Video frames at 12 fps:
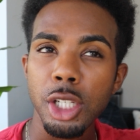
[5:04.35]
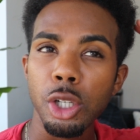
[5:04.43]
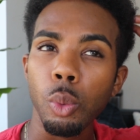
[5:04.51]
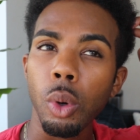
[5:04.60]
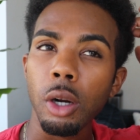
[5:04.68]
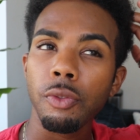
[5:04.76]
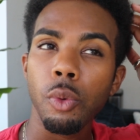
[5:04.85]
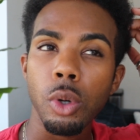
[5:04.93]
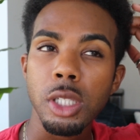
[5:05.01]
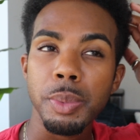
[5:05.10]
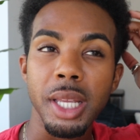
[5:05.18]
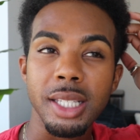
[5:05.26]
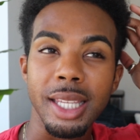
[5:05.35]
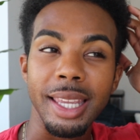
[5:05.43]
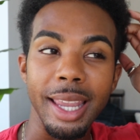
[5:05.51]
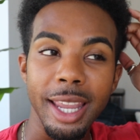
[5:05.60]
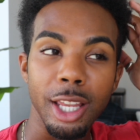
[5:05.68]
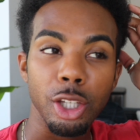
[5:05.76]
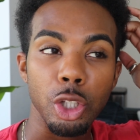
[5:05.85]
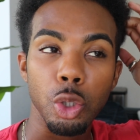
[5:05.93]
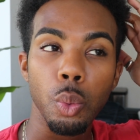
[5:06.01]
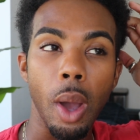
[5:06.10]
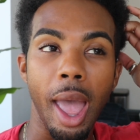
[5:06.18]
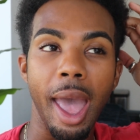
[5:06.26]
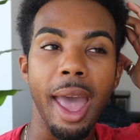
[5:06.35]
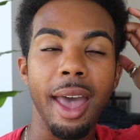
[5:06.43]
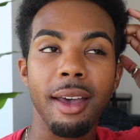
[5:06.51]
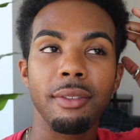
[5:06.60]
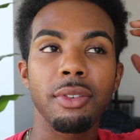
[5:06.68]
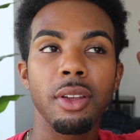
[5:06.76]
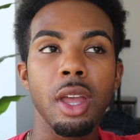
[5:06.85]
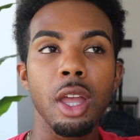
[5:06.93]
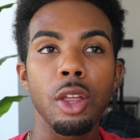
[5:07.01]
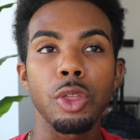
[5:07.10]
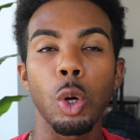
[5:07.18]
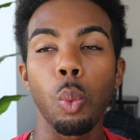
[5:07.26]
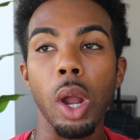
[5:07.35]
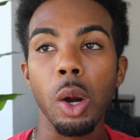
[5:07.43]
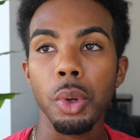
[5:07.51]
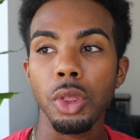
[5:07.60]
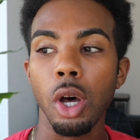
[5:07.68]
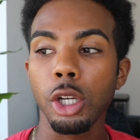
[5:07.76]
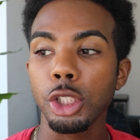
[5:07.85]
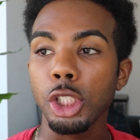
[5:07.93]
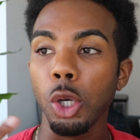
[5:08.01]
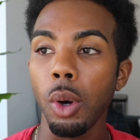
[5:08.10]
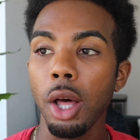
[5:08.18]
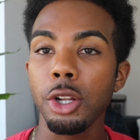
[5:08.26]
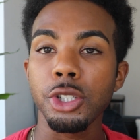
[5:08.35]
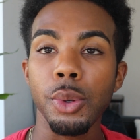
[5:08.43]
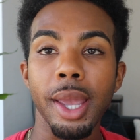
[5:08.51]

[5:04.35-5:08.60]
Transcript: in your workforce, because again, you have the wherewithal to show others,